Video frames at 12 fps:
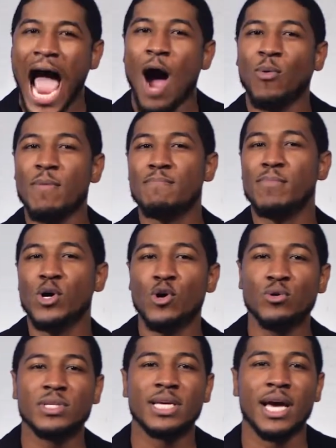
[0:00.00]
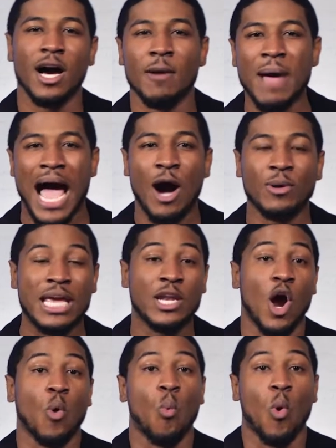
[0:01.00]
Our moods come out in
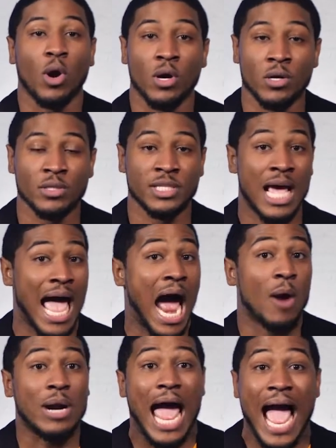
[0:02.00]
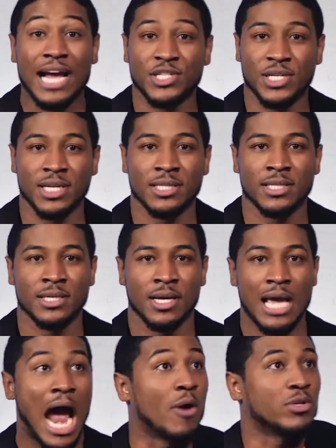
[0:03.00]
our words, our actions,
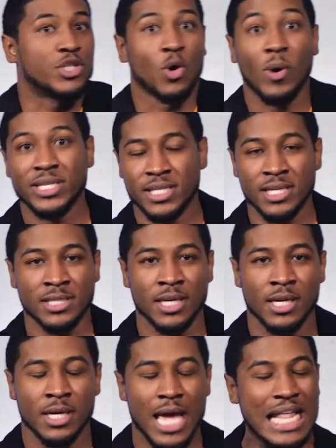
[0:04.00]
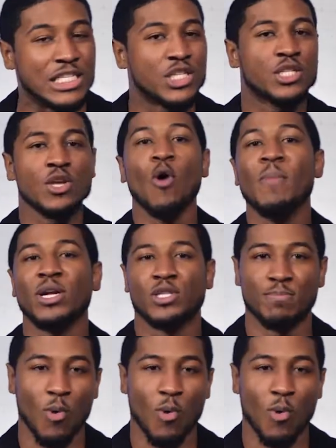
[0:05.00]
our choices, and so much